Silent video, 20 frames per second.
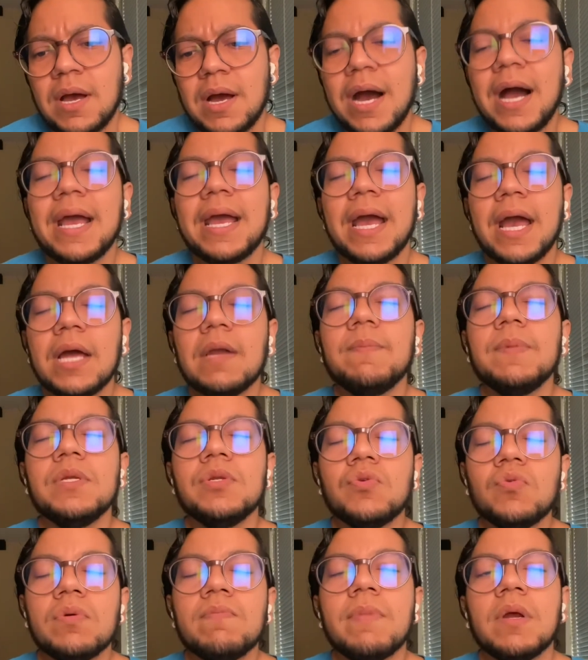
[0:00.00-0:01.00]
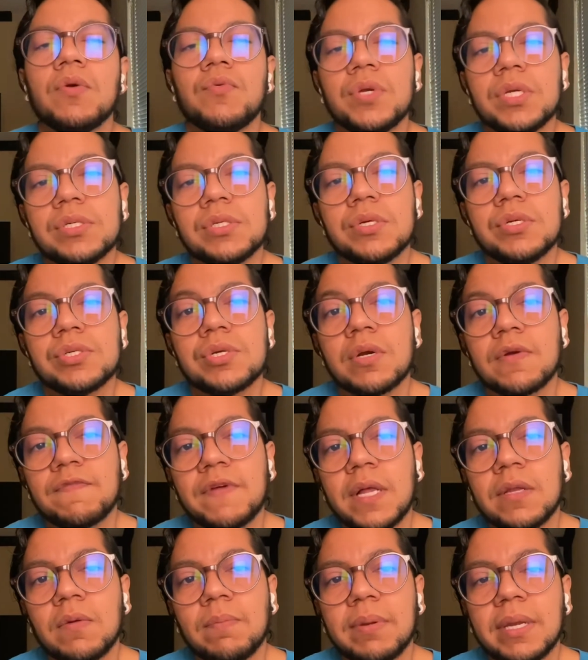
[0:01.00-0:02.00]
I had been doing my research on
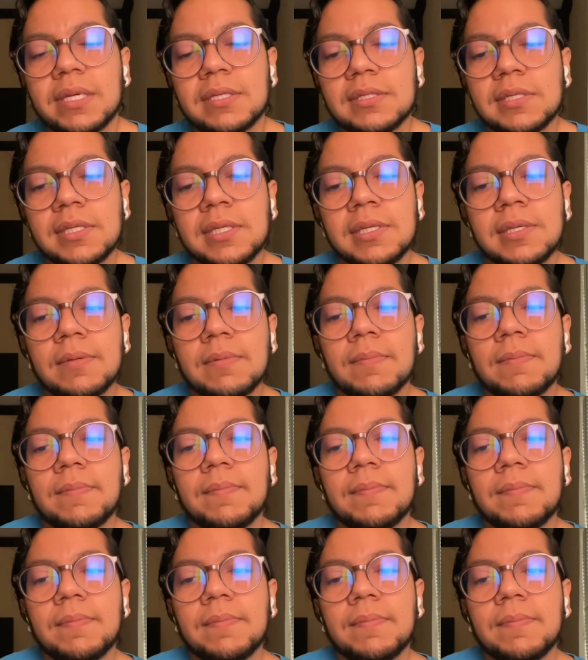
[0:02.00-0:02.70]
phalloplasty,